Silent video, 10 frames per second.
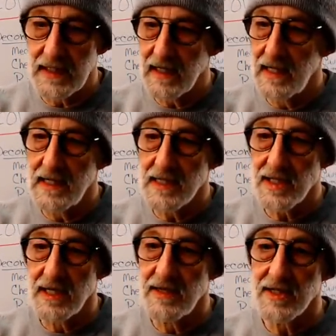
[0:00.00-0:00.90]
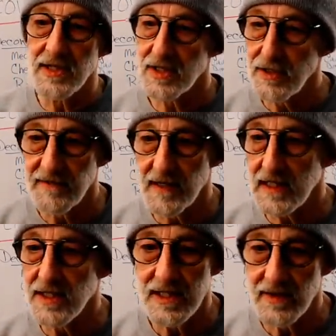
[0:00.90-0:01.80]
Guys, this is too
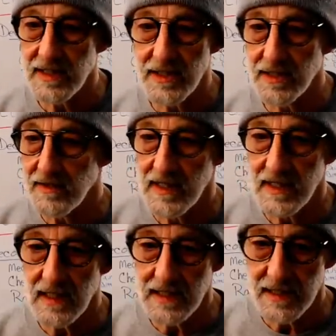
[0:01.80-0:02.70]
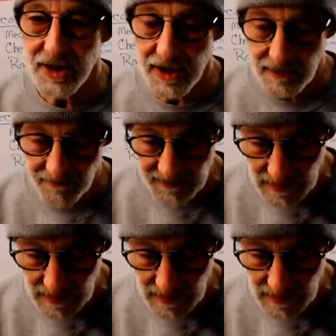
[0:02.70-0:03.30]
fucking serious to do that kind of shit.